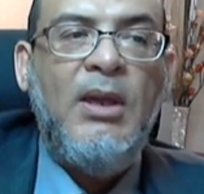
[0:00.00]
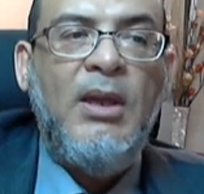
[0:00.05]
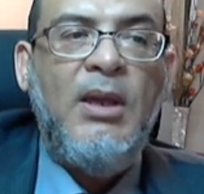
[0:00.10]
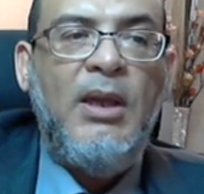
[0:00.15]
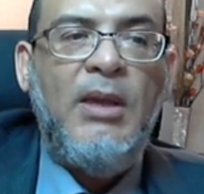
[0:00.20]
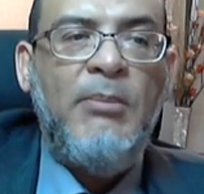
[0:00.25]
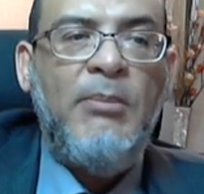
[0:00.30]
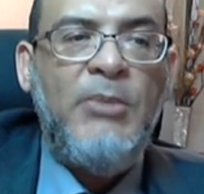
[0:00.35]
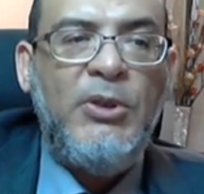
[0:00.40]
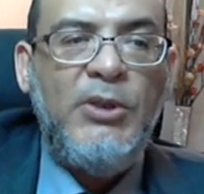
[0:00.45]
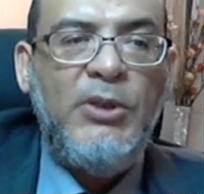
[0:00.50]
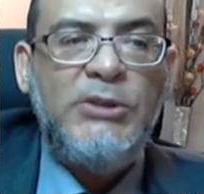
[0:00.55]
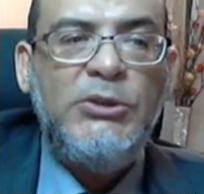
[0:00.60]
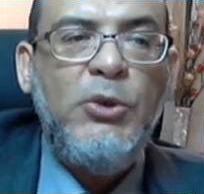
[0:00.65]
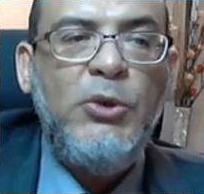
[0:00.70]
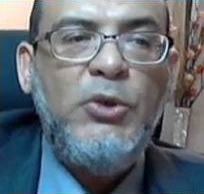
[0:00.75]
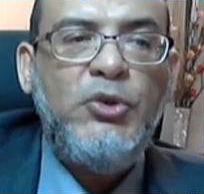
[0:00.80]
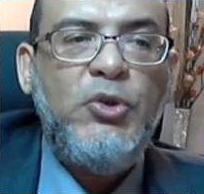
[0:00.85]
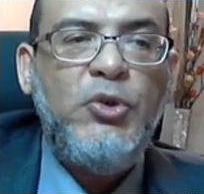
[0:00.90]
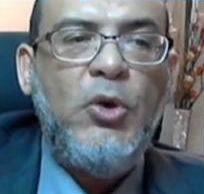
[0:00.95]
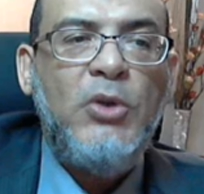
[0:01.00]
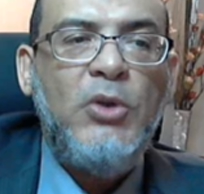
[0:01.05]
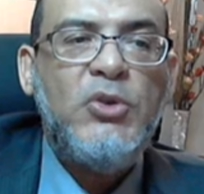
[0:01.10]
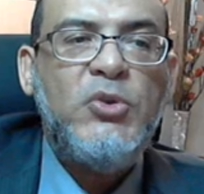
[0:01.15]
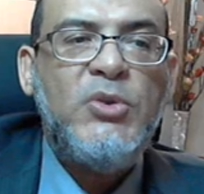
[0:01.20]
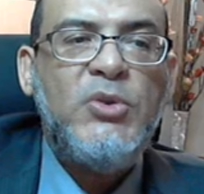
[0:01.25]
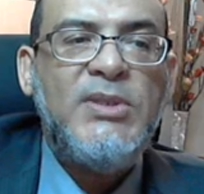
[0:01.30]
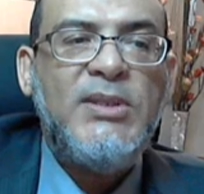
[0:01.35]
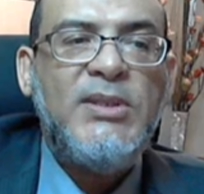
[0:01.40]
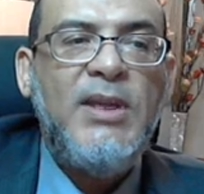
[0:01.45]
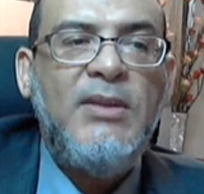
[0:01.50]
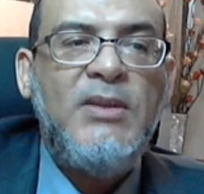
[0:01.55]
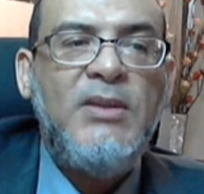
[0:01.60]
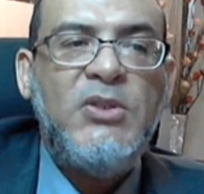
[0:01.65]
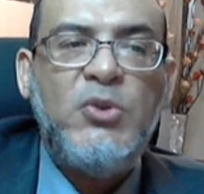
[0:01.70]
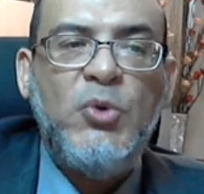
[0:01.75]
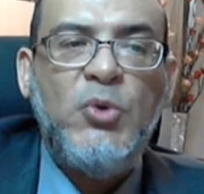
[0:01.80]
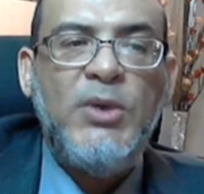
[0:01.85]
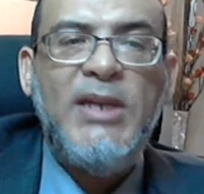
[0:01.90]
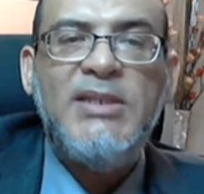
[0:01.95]
Meteorology also studies
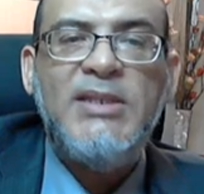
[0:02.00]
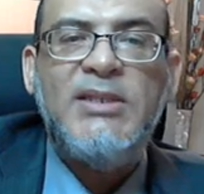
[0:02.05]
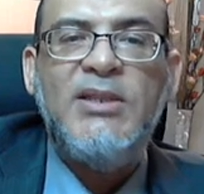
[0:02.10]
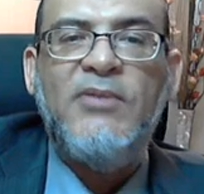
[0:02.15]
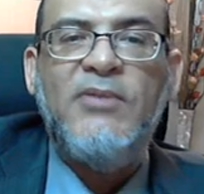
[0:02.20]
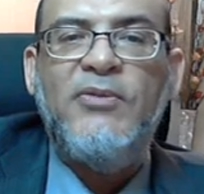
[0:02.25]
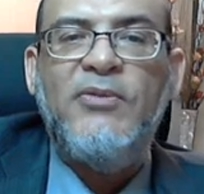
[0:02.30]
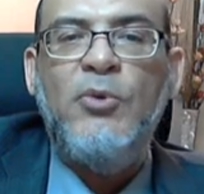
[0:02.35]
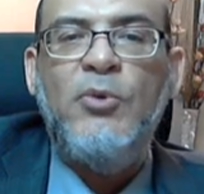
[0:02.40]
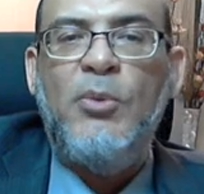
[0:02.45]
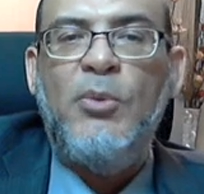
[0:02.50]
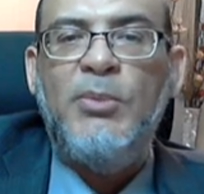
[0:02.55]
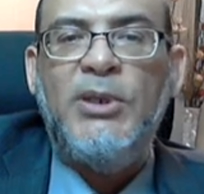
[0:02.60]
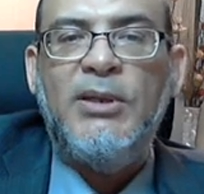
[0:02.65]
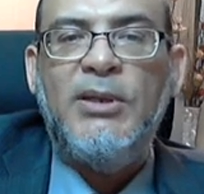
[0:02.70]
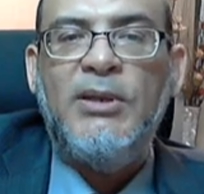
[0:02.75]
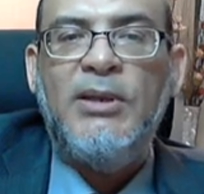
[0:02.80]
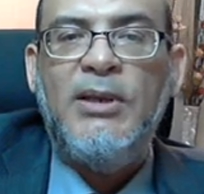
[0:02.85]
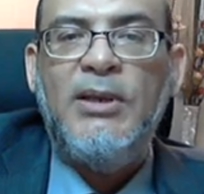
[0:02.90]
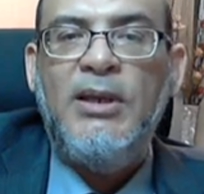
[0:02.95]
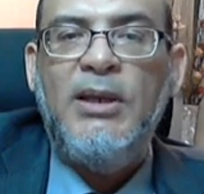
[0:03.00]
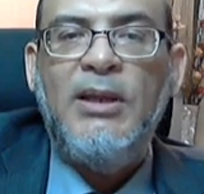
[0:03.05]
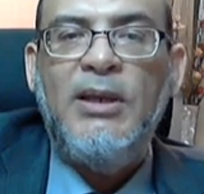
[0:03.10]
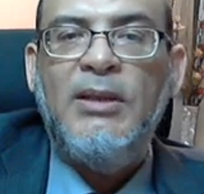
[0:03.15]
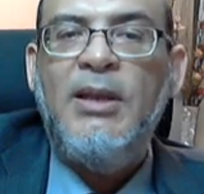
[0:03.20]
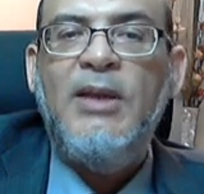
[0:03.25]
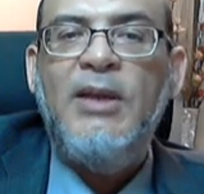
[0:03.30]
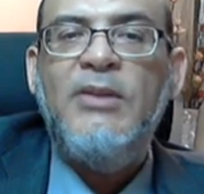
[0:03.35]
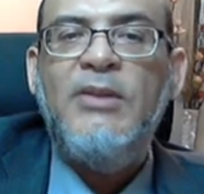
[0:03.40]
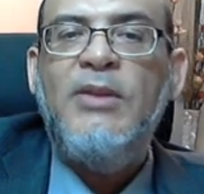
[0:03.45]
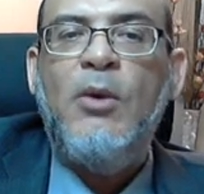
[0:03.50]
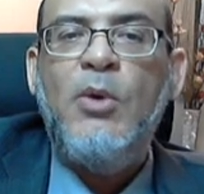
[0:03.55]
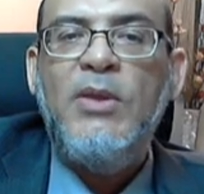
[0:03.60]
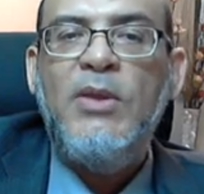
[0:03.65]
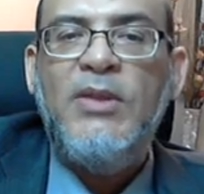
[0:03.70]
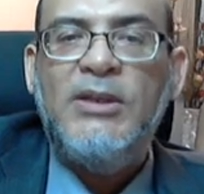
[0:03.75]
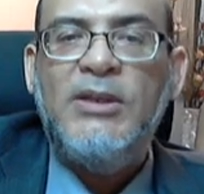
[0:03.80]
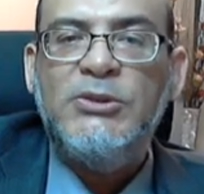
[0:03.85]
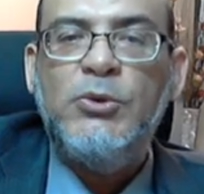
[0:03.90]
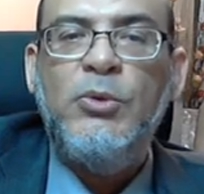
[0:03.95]
stochastic phenomena, like the
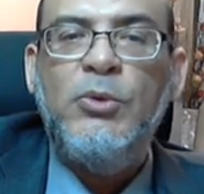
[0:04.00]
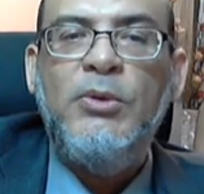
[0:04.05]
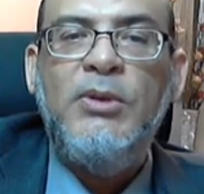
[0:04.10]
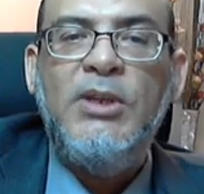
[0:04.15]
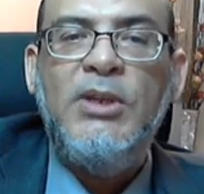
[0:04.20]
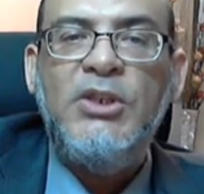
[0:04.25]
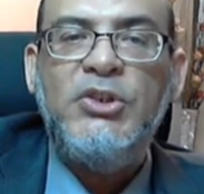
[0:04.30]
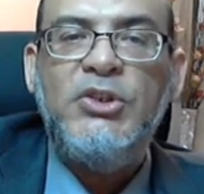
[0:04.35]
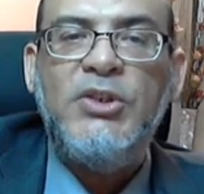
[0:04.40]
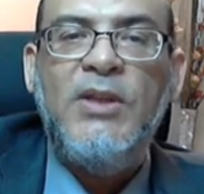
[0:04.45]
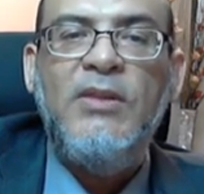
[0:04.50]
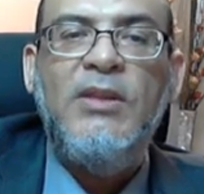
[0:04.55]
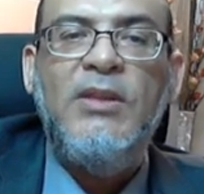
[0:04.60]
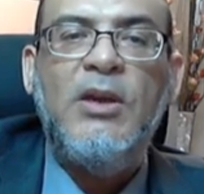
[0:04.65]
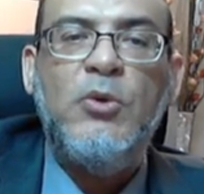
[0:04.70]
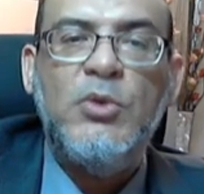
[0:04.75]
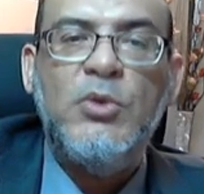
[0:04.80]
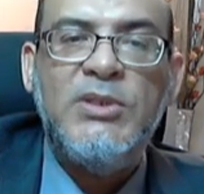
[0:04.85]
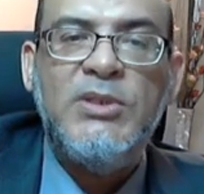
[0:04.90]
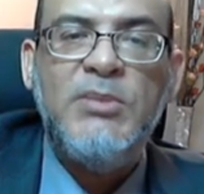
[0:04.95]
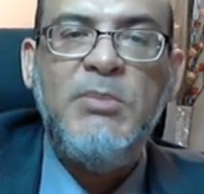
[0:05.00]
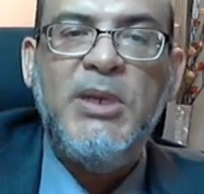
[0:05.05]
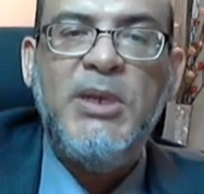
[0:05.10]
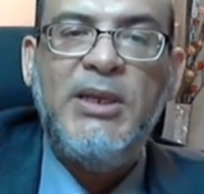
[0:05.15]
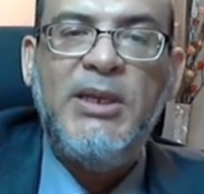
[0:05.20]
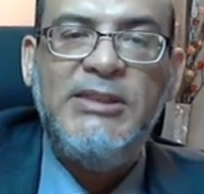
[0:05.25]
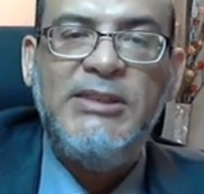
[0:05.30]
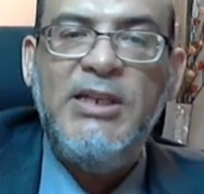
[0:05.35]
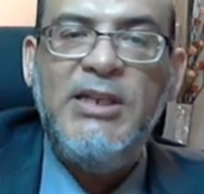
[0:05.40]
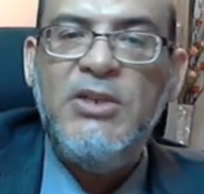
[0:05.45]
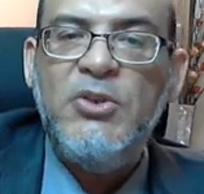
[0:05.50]
weather condition, the cosmic rays.